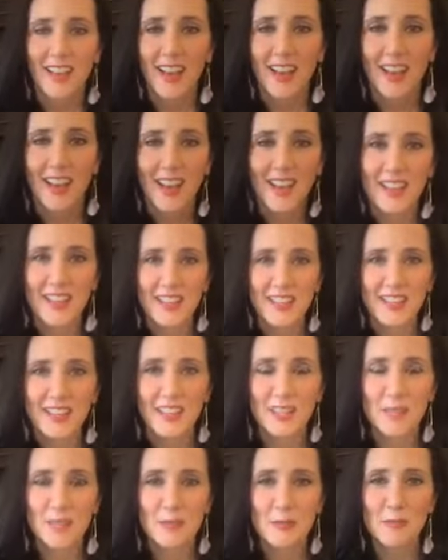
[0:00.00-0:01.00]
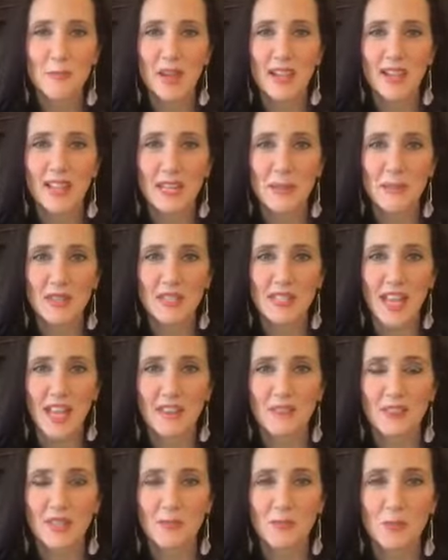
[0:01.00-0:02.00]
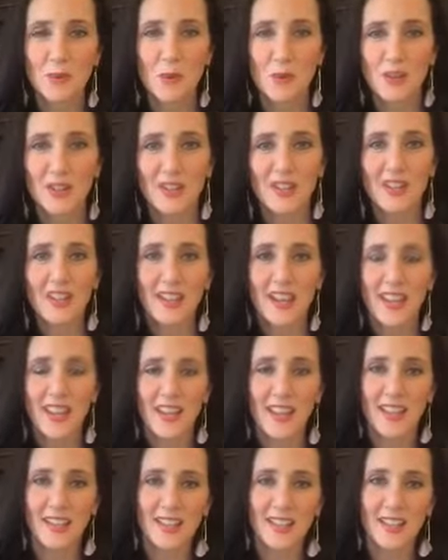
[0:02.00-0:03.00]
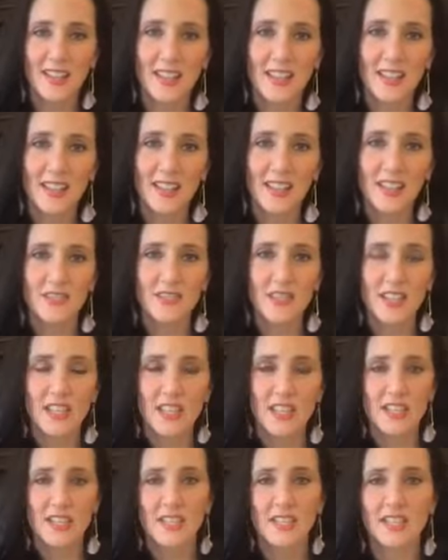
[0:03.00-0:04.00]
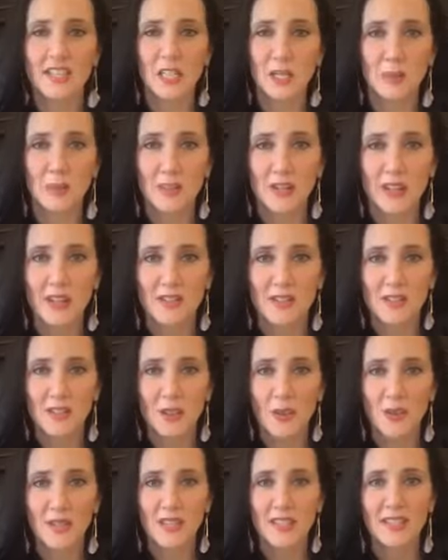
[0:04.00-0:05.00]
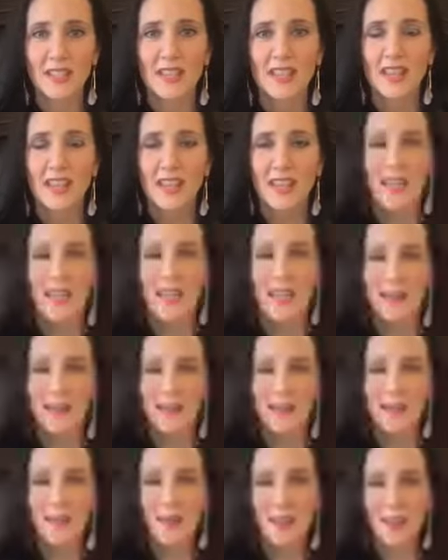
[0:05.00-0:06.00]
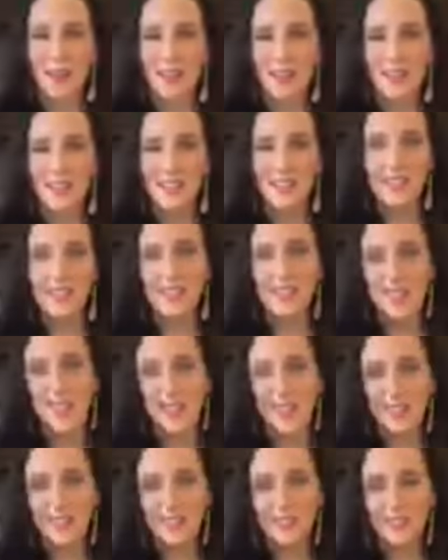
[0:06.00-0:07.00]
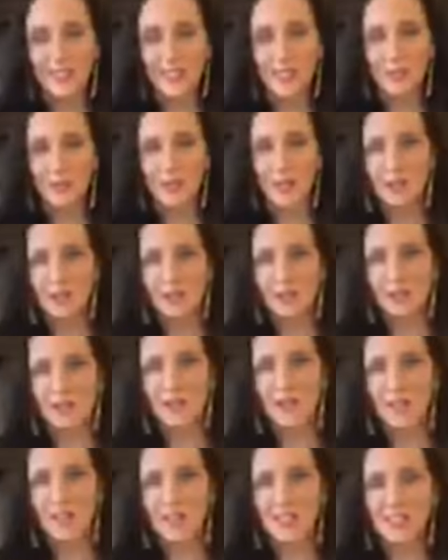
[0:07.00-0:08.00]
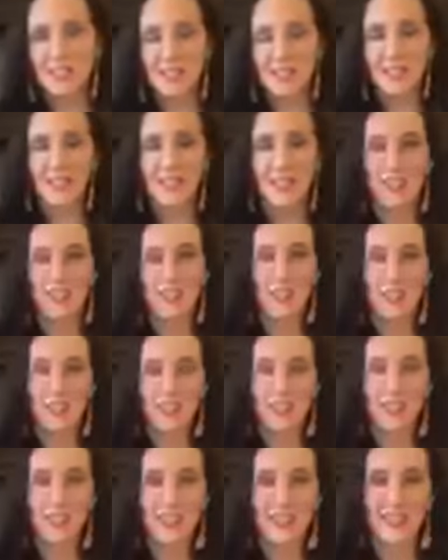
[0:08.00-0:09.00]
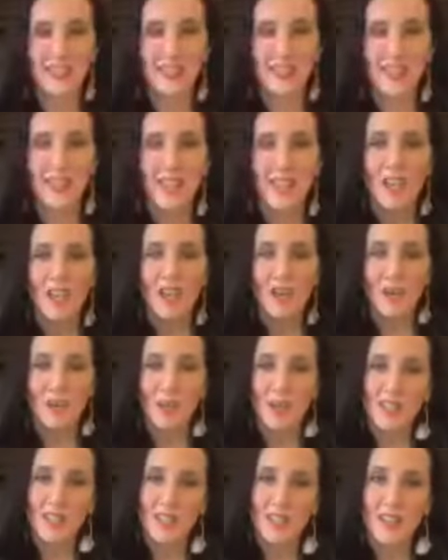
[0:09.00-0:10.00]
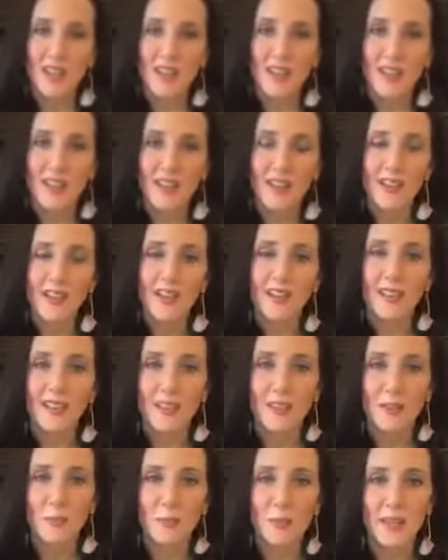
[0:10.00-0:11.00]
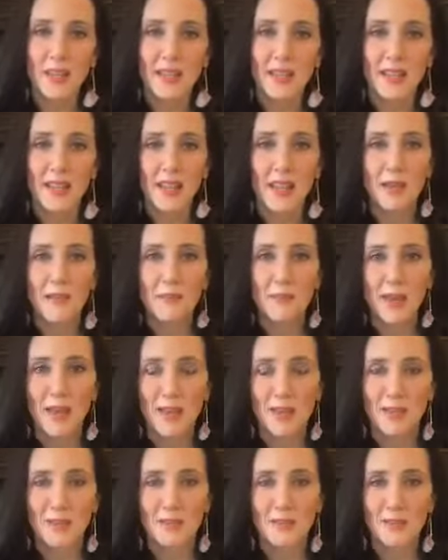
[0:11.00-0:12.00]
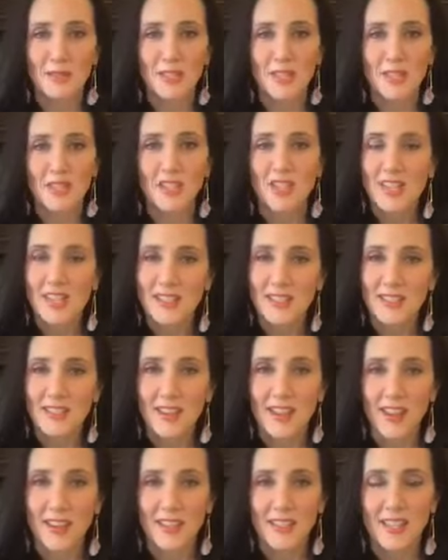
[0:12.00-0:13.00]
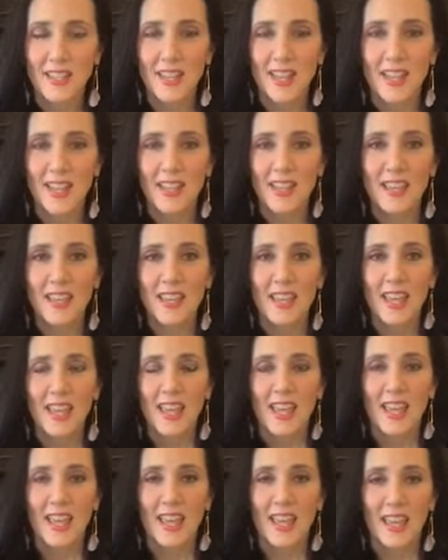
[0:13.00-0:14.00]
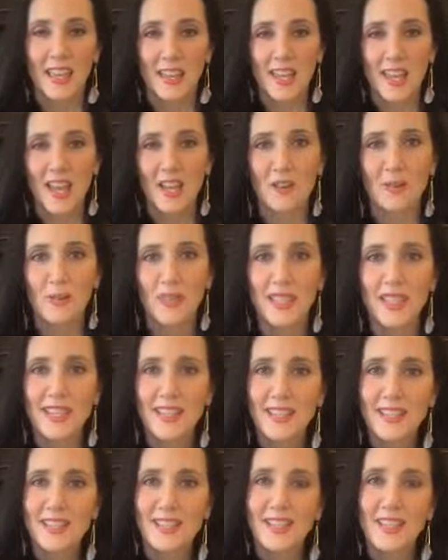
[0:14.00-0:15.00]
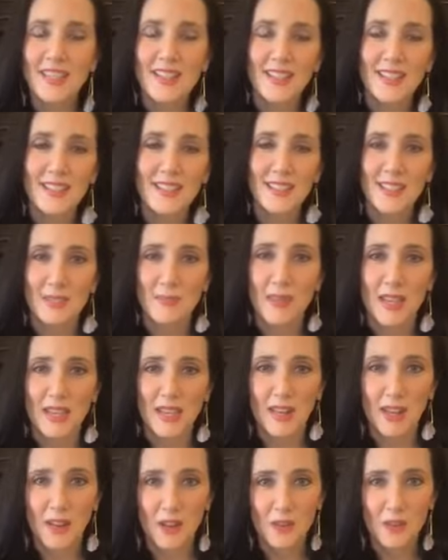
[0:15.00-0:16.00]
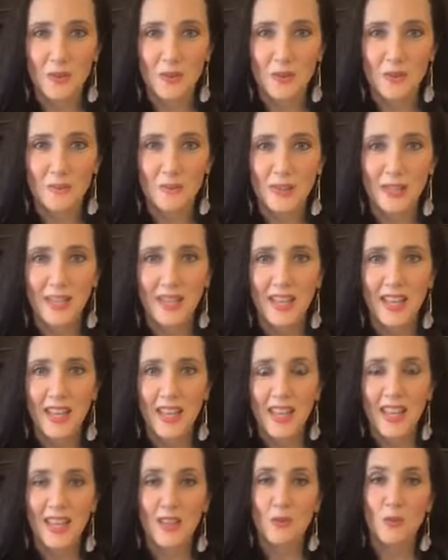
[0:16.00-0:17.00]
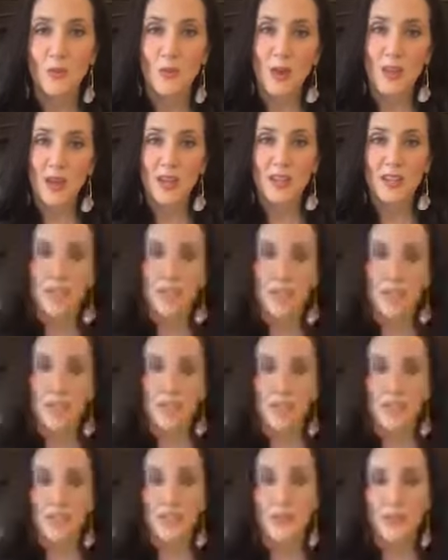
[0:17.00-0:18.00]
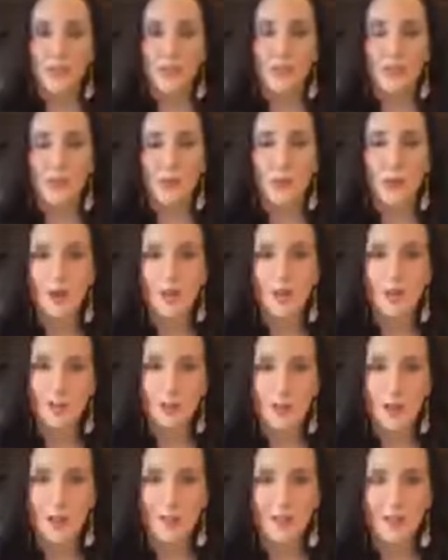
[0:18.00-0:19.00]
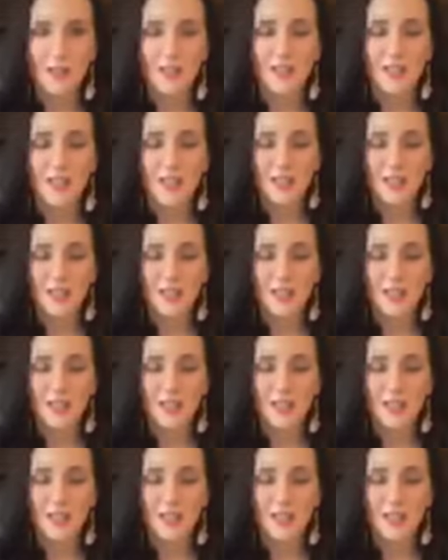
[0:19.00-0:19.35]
Hi, my name is Afton Porter and I live in Gilbert, Arizona, but my heart is in Seattle. That's where I was raised. And we're going to talk a little bit about chicken stock today and how easy it is to make it at home and why you would even want to bother.